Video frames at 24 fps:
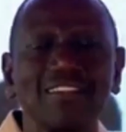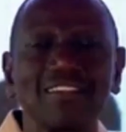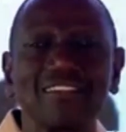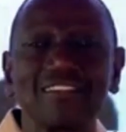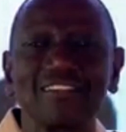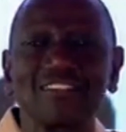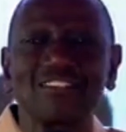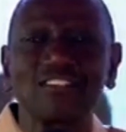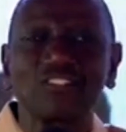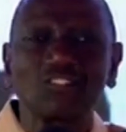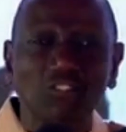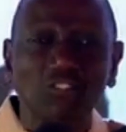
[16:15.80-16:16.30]

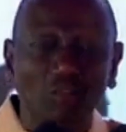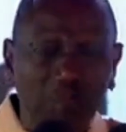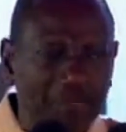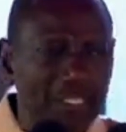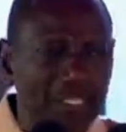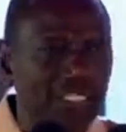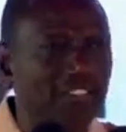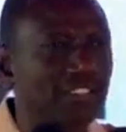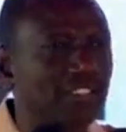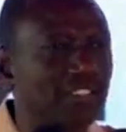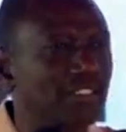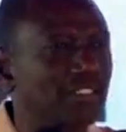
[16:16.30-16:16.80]
stop
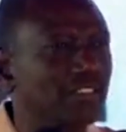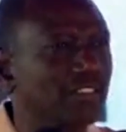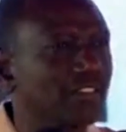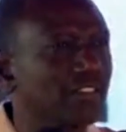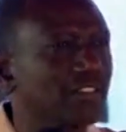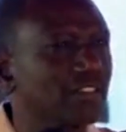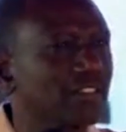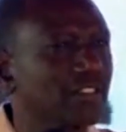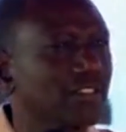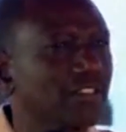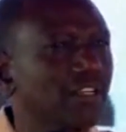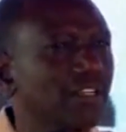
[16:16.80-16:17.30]
it.
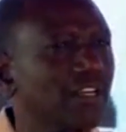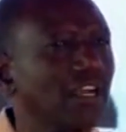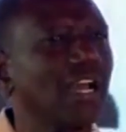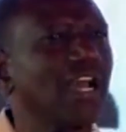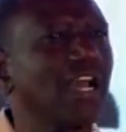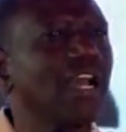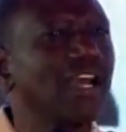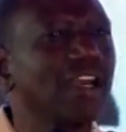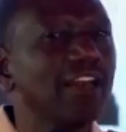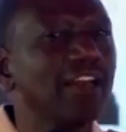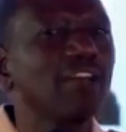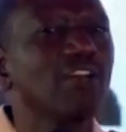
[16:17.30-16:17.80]

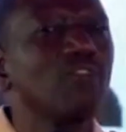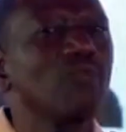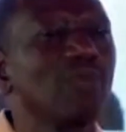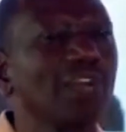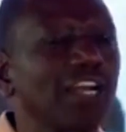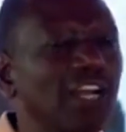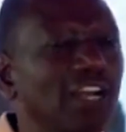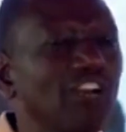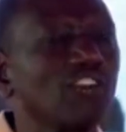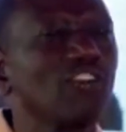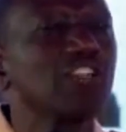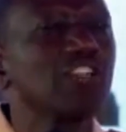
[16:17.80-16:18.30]
And we
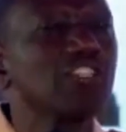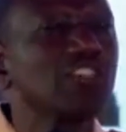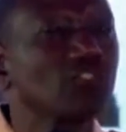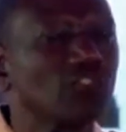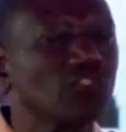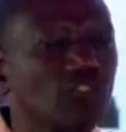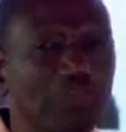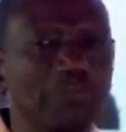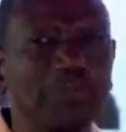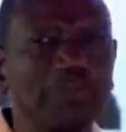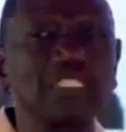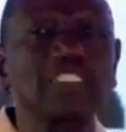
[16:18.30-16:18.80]
can only
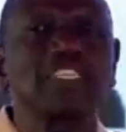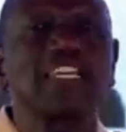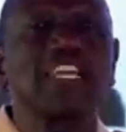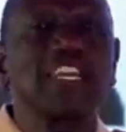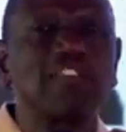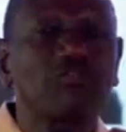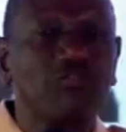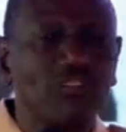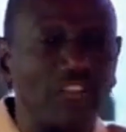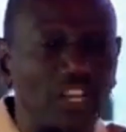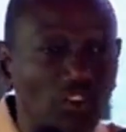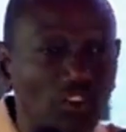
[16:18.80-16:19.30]
stop it if
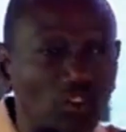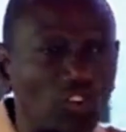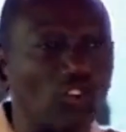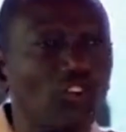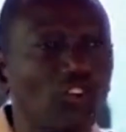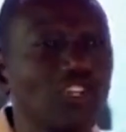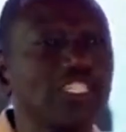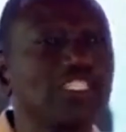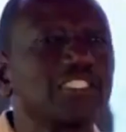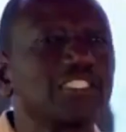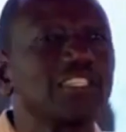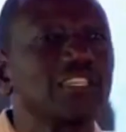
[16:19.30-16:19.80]
we grow
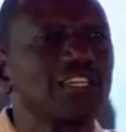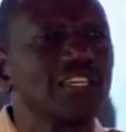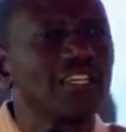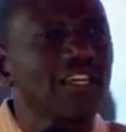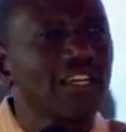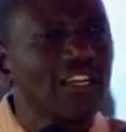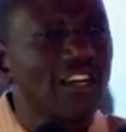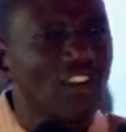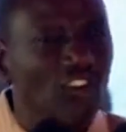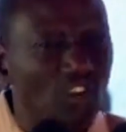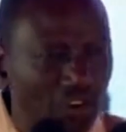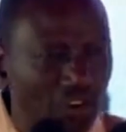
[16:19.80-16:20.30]
it
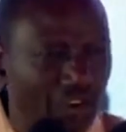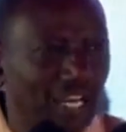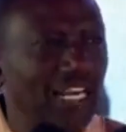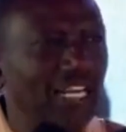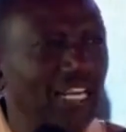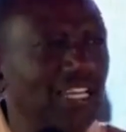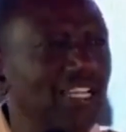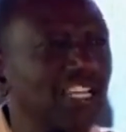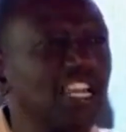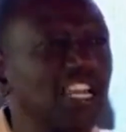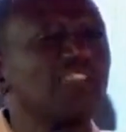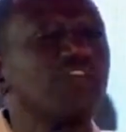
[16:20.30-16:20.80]

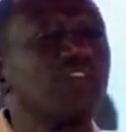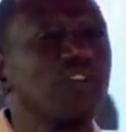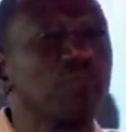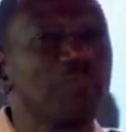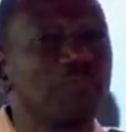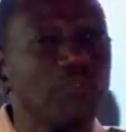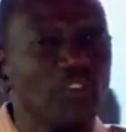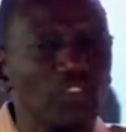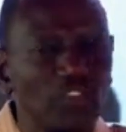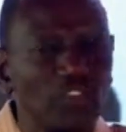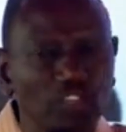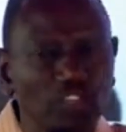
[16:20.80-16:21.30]
locally, if we
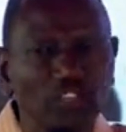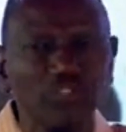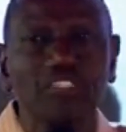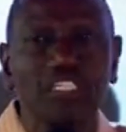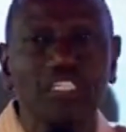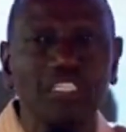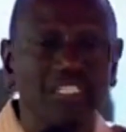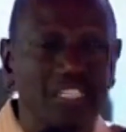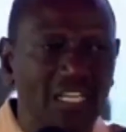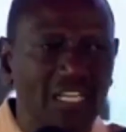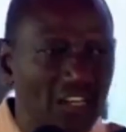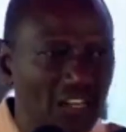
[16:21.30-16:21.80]
produce
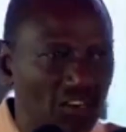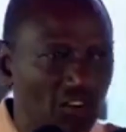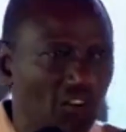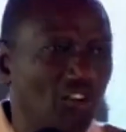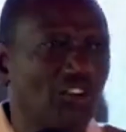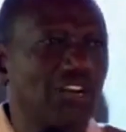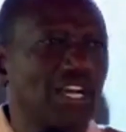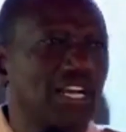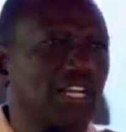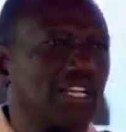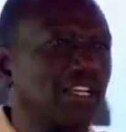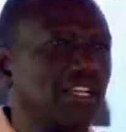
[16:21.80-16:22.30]
it
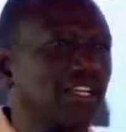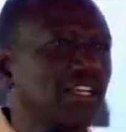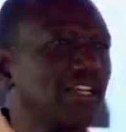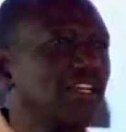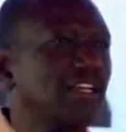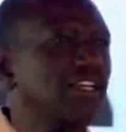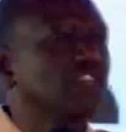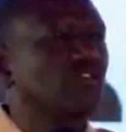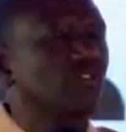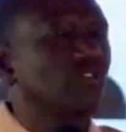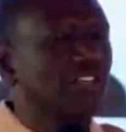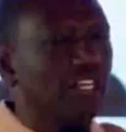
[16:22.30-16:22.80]
locally.
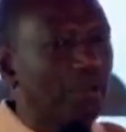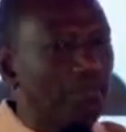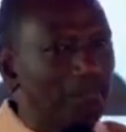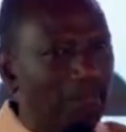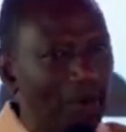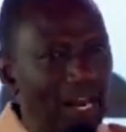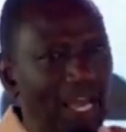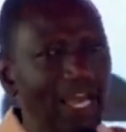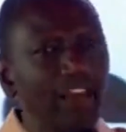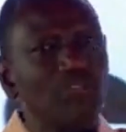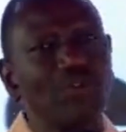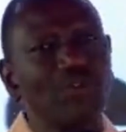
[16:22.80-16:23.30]
So the
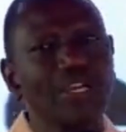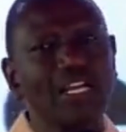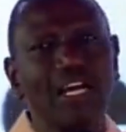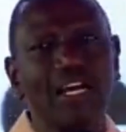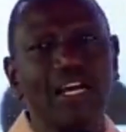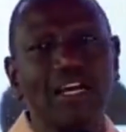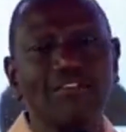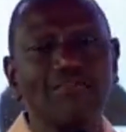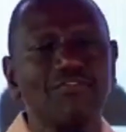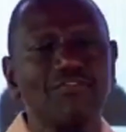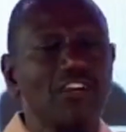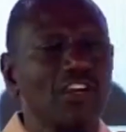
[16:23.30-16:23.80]
plan we
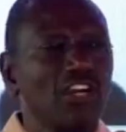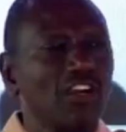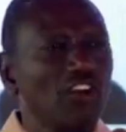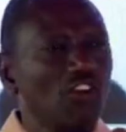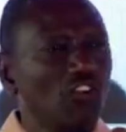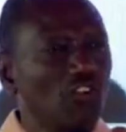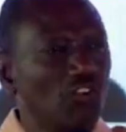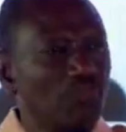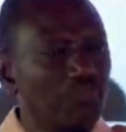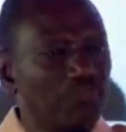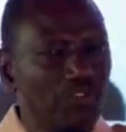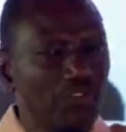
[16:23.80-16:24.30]
have
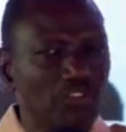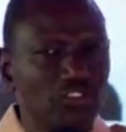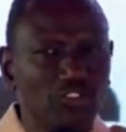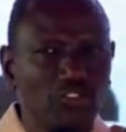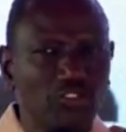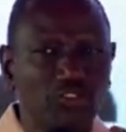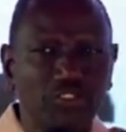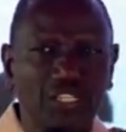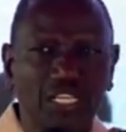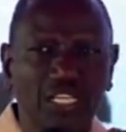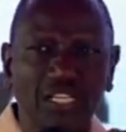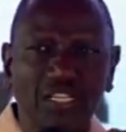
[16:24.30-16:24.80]
on
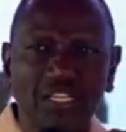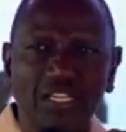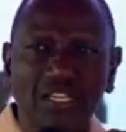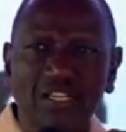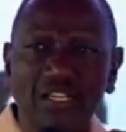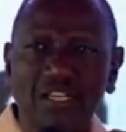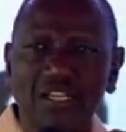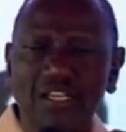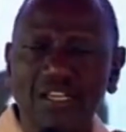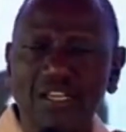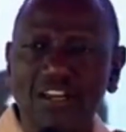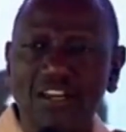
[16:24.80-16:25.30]
producing
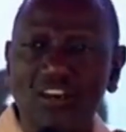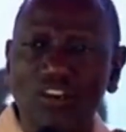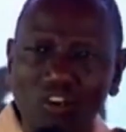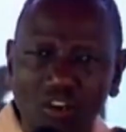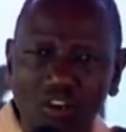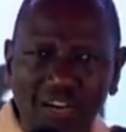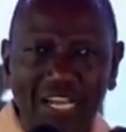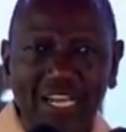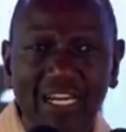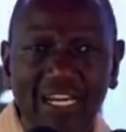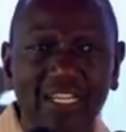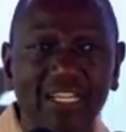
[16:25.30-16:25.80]

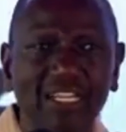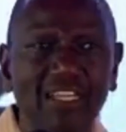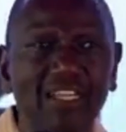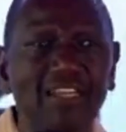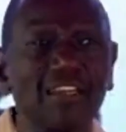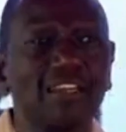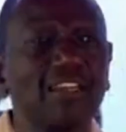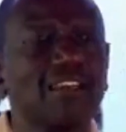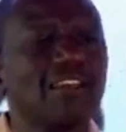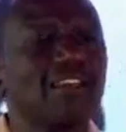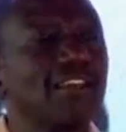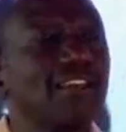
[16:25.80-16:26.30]
locally
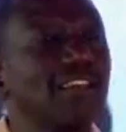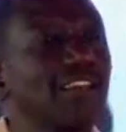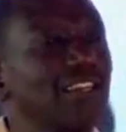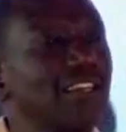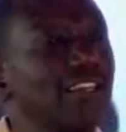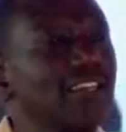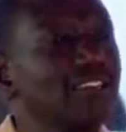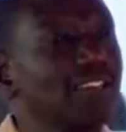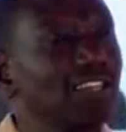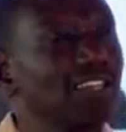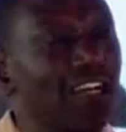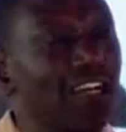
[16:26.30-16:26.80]
is a